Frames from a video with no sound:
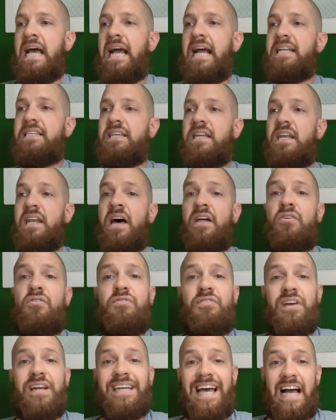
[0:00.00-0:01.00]
It's another
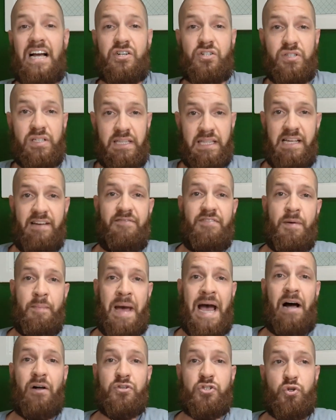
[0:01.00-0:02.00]
thing to actually live
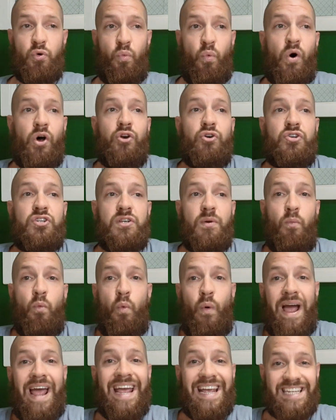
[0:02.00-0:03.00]
them out. So what are
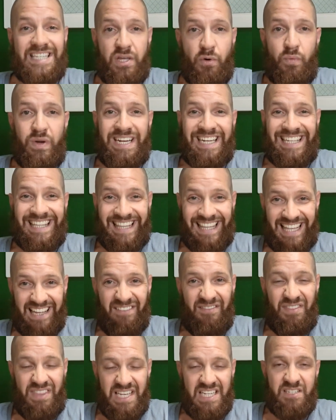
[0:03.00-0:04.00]
some ways that we can
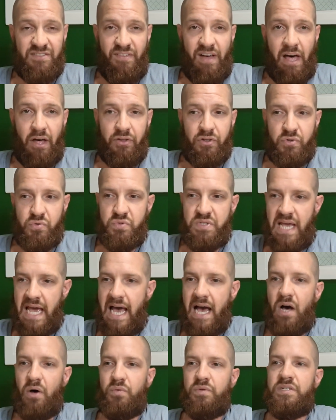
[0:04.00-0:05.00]
live these values
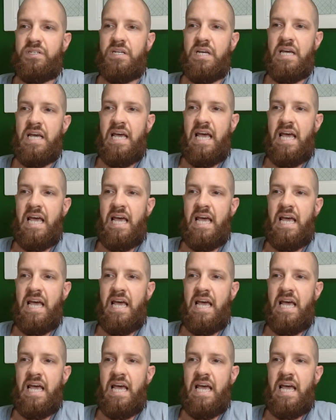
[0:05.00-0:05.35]
out?